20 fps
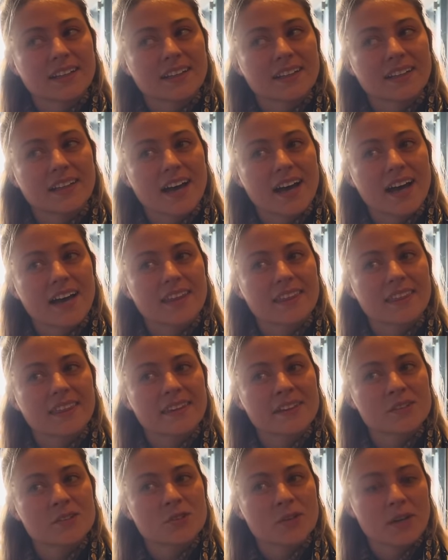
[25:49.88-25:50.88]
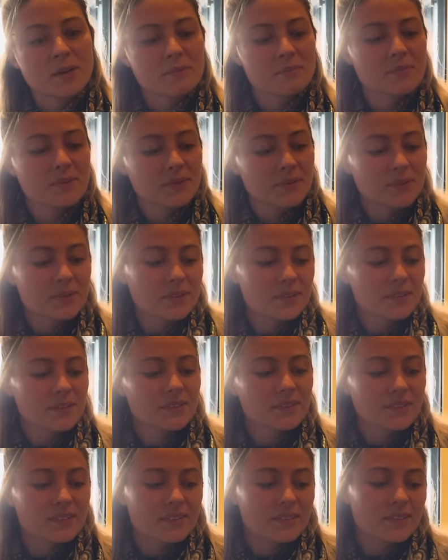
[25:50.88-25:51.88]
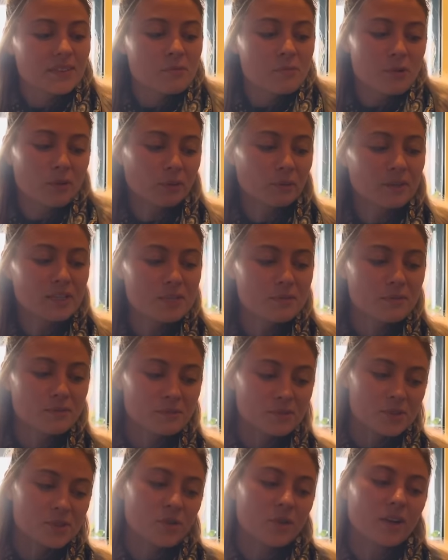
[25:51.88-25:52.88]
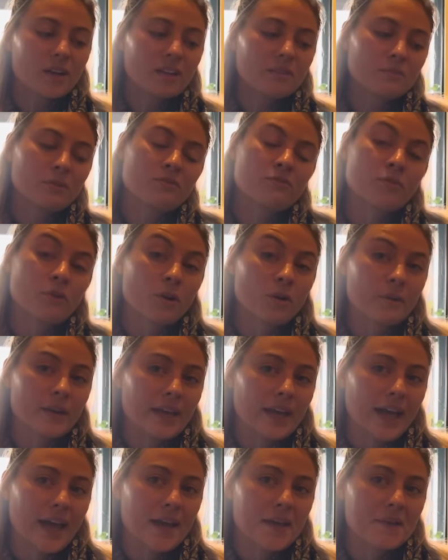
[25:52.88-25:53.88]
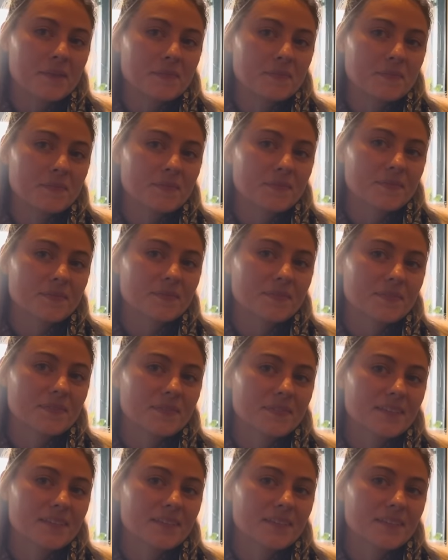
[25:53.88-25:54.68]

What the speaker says: that the trip, the pilgrimage started before we came. Mm-hmm.